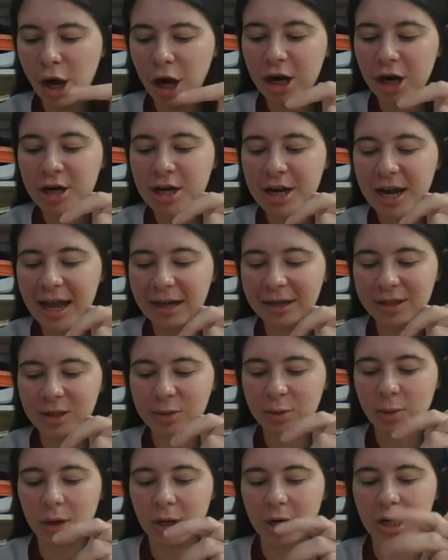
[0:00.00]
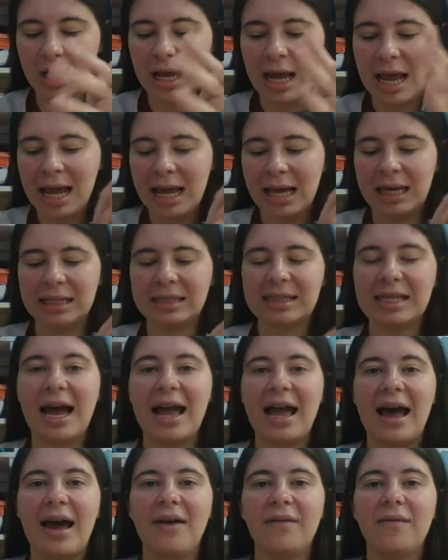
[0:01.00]
Our next word is I
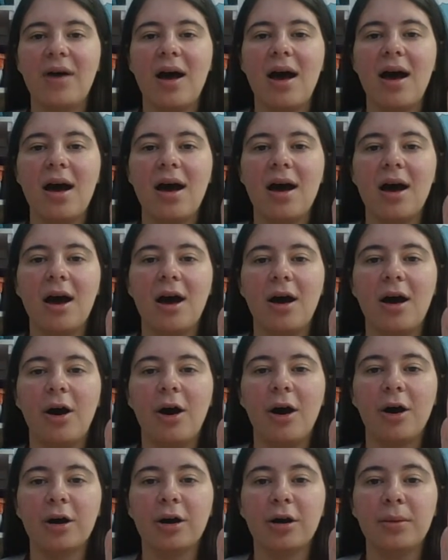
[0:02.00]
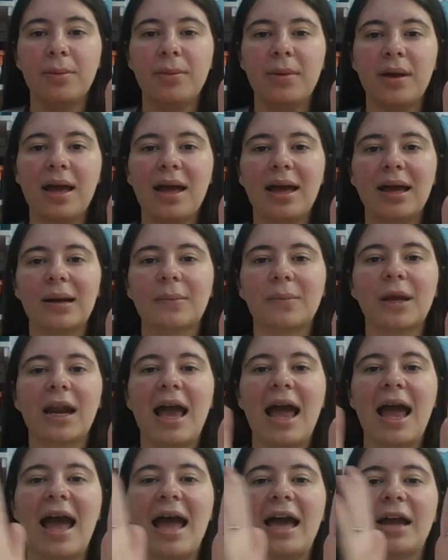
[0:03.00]
have arm, and I'm going
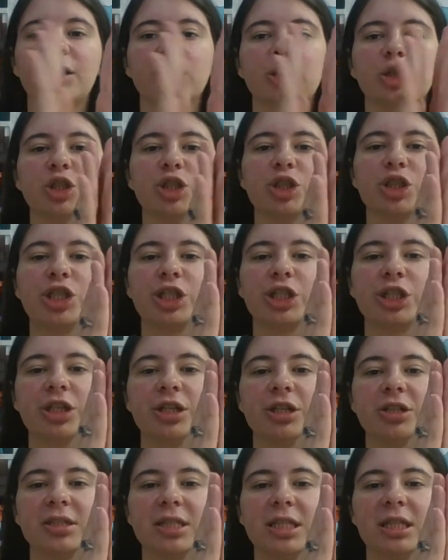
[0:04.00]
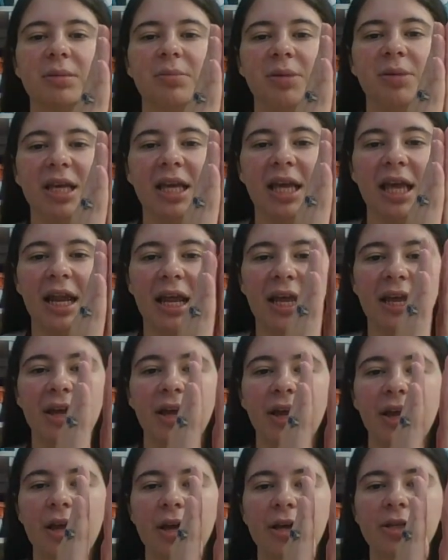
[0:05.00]
to add ch to the beginning.